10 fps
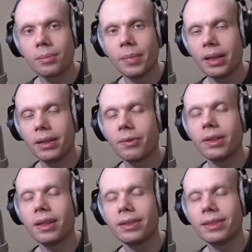made
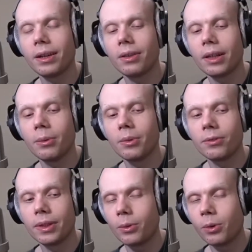everything sound like it was
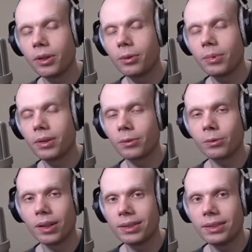recorded with a
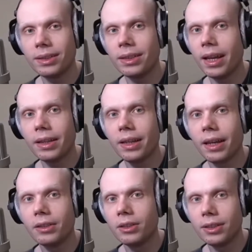rusty
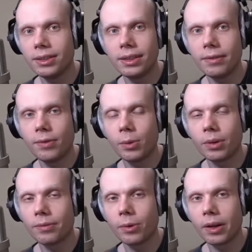AKG
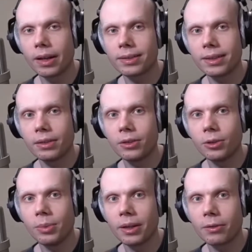
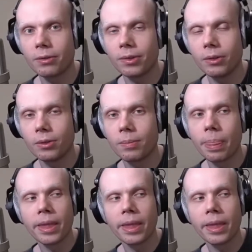C414XL2 microphone.